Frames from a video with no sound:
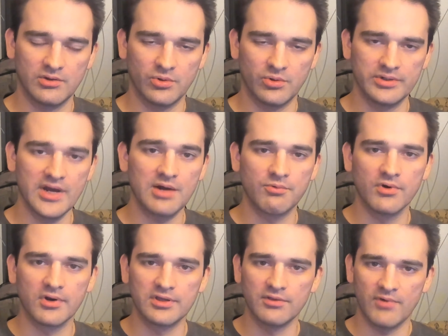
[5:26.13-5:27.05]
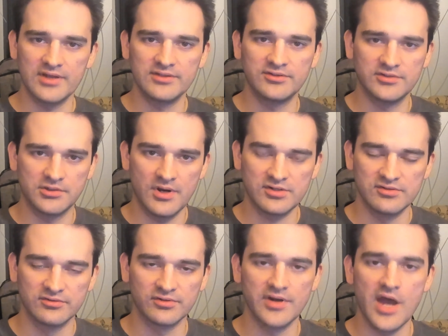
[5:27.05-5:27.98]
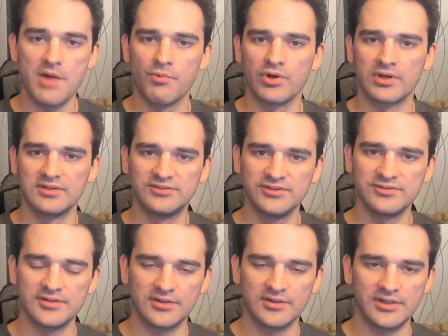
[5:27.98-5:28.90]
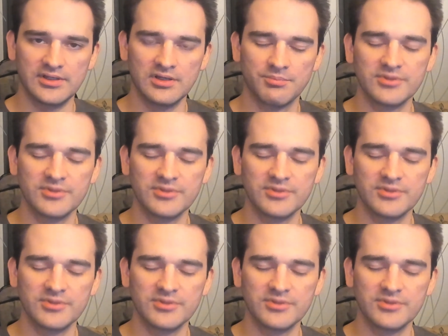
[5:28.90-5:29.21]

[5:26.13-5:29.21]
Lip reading: or not work in the right situations, or not work consistently,